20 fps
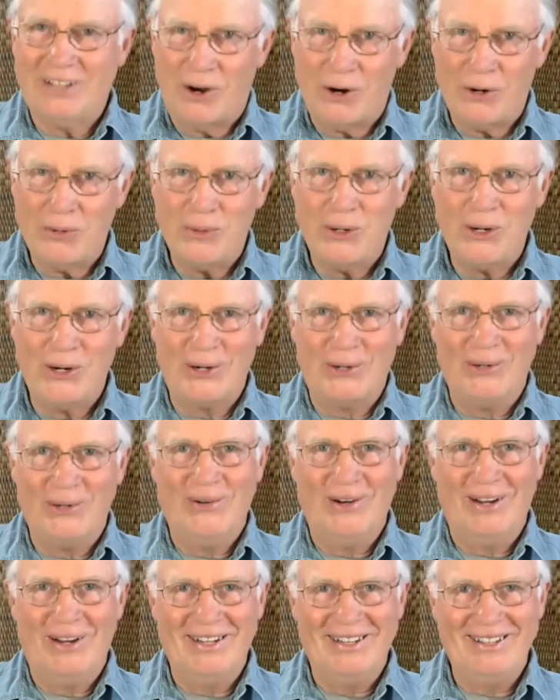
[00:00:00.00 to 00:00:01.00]
hard work,
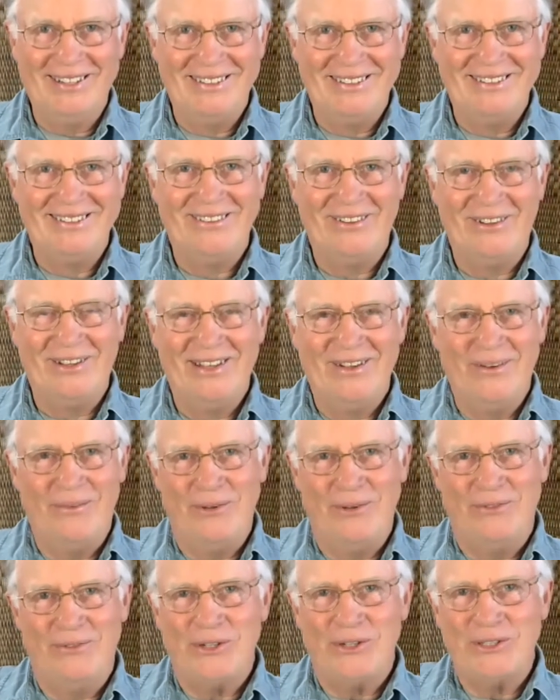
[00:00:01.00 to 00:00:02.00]
right?
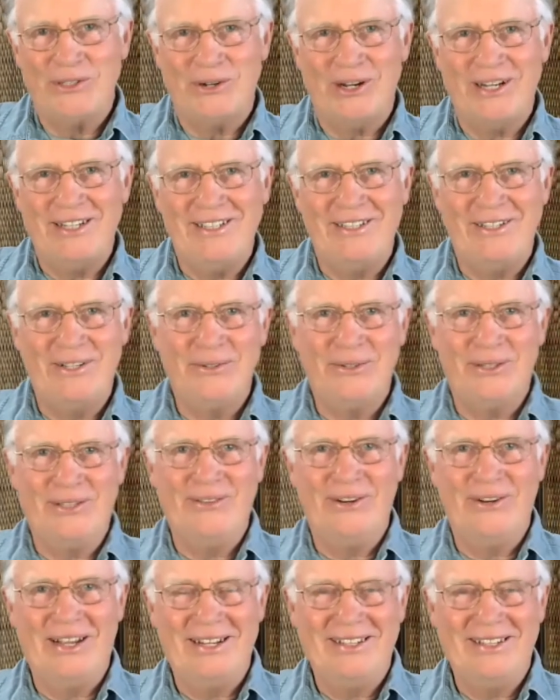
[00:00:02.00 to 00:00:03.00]
We've all tried to do it,
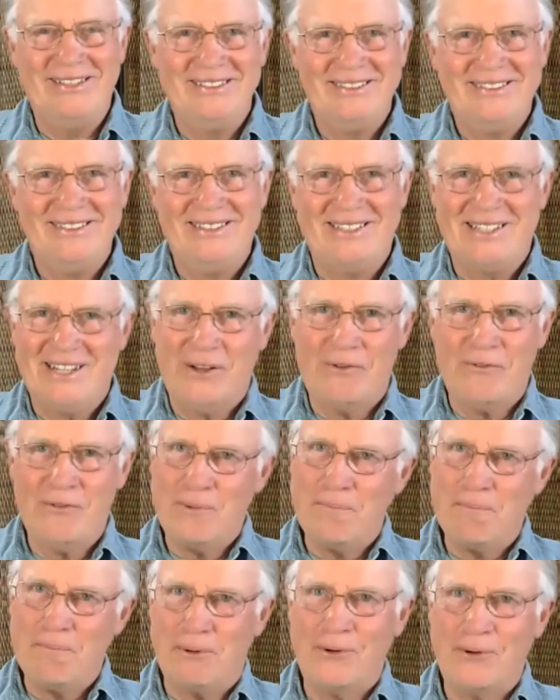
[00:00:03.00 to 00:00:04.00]
right?
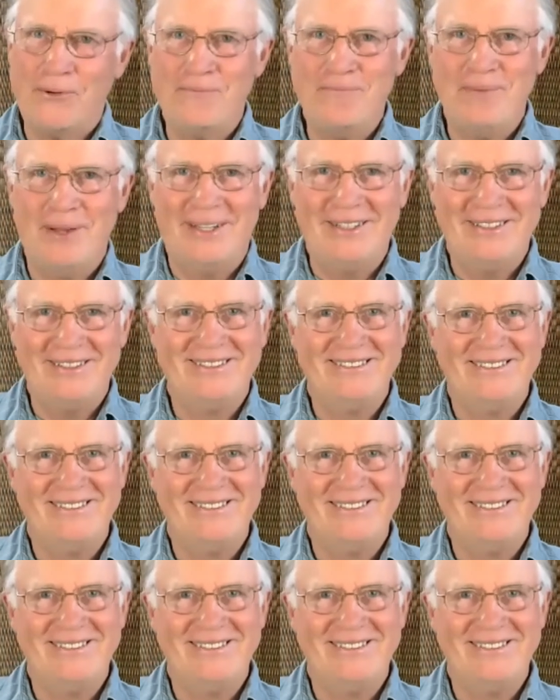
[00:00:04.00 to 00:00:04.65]
Self-improvement.